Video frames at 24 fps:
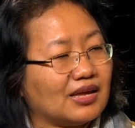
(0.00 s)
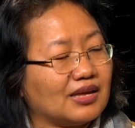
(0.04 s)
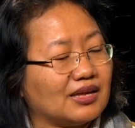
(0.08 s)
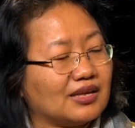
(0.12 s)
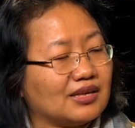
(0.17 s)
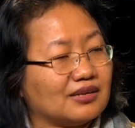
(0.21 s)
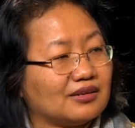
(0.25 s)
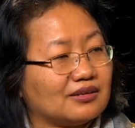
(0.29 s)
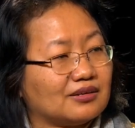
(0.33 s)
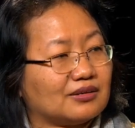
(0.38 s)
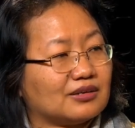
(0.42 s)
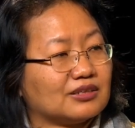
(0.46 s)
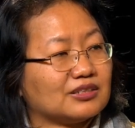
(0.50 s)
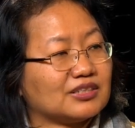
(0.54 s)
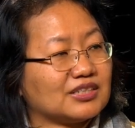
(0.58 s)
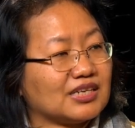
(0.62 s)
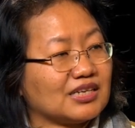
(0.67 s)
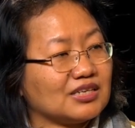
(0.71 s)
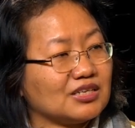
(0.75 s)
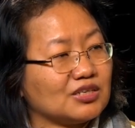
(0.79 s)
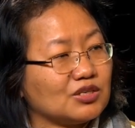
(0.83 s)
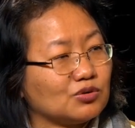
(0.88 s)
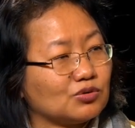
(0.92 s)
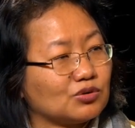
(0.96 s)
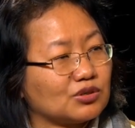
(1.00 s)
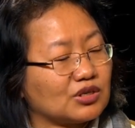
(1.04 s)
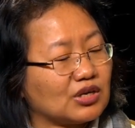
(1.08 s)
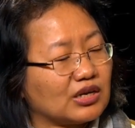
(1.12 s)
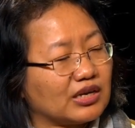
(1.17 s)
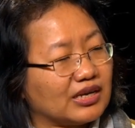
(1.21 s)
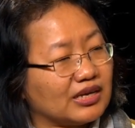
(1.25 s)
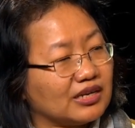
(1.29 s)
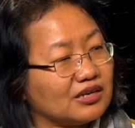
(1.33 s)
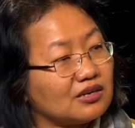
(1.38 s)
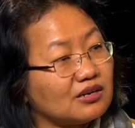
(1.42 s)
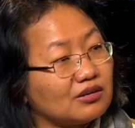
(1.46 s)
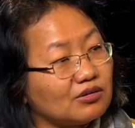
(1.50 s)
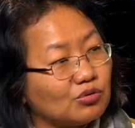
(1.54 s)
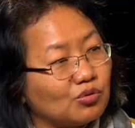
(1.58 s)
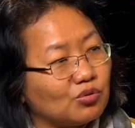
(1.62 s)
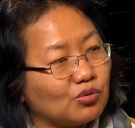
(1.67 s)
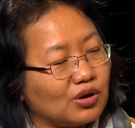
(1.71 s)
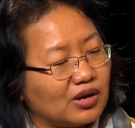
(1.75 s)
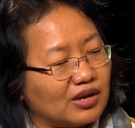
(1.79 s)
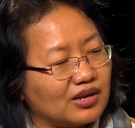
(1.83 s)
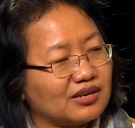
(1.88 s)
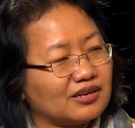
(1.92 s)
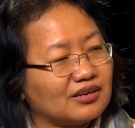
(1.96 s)
Yeah, tend to,
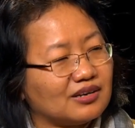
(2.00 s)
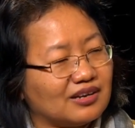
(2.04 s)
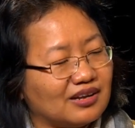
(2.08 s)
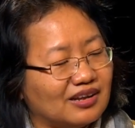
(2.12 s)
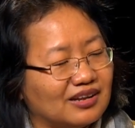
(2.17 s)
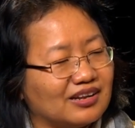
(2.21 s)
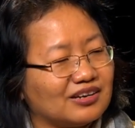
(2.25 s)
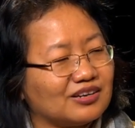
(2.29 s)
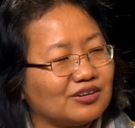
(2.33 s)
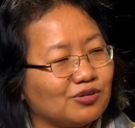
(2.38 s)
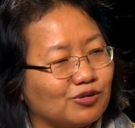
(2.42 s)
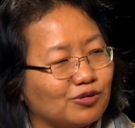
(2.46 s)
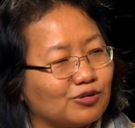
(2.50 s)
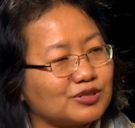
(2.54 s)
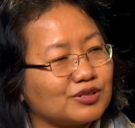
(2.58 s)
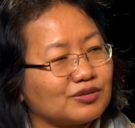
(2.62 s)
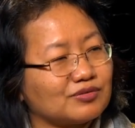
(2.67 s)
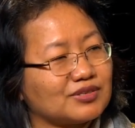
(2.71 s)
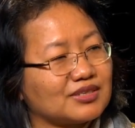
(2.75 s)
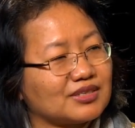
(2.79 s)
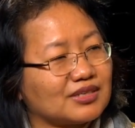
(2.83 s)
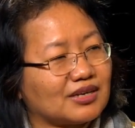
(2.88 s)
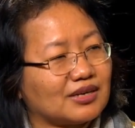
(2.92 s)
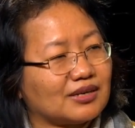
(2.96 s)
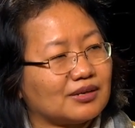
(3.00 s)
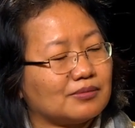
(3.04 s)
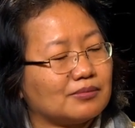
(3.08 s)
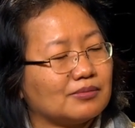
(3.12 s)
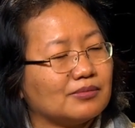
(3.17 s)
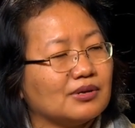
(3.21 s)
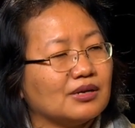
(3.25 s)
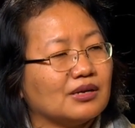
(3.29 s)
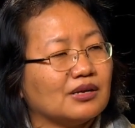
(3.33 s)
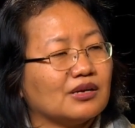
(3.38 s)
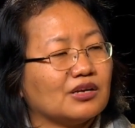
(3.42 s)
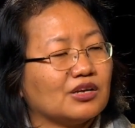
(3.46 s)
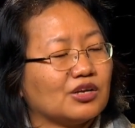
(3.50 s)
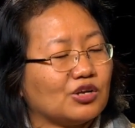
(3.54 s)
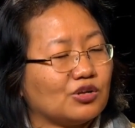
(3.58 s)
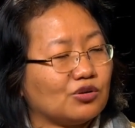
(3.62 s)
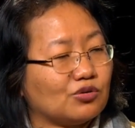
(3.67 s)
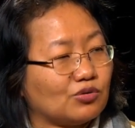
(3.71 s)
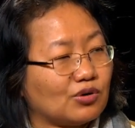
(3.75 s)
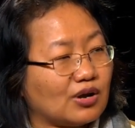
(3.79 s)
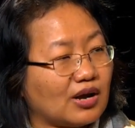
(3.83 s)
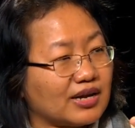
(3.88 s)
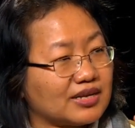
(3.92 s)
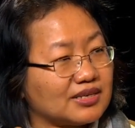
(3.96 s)
in course of time,
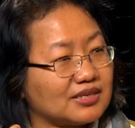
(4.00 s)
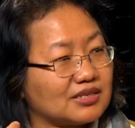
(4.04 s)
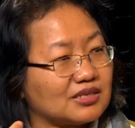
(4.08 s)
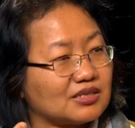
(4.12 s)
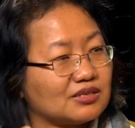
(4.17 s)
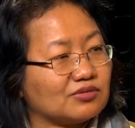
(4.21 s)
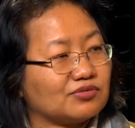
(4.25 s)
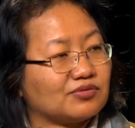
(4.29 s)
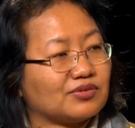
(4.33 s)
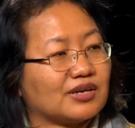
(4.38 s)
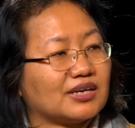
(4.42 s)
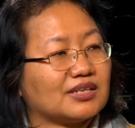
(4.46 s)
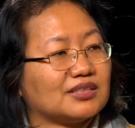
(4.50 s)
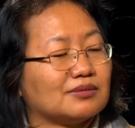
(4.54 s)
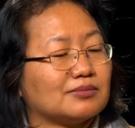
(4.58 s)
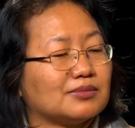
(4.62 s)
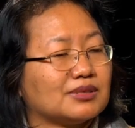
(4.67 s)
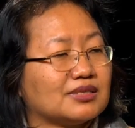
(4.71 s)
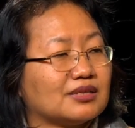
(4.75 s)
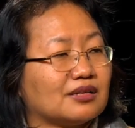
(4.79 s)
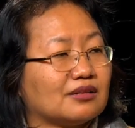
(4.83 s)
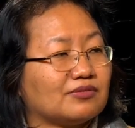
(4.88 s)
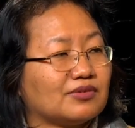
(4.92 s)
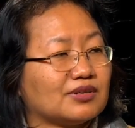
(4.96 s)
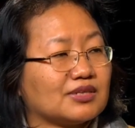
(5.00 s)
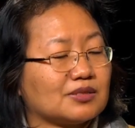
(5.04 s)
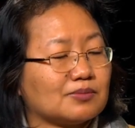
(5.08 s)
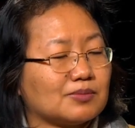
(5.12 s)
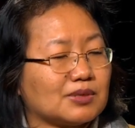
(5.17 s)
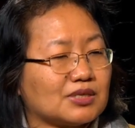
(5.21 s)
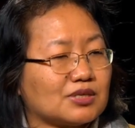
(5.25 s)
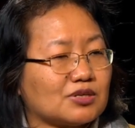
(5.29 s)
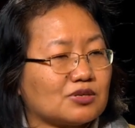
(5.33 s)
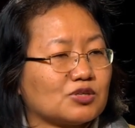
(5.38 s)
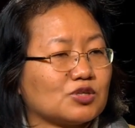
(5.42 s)
identify themselves as Mizo.